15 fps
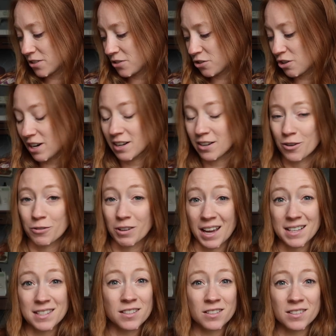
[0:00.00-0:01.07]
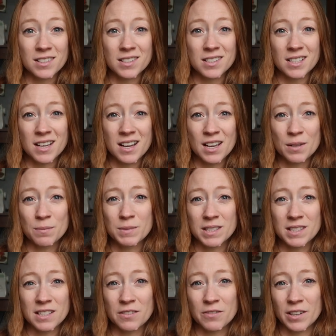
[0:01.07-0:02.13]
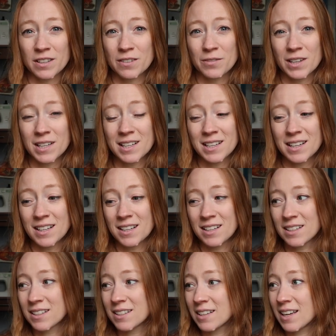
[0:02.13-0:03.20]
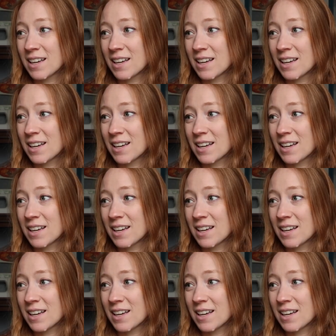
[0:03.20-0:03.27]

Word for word: try to go nicer this time to see if I could find any,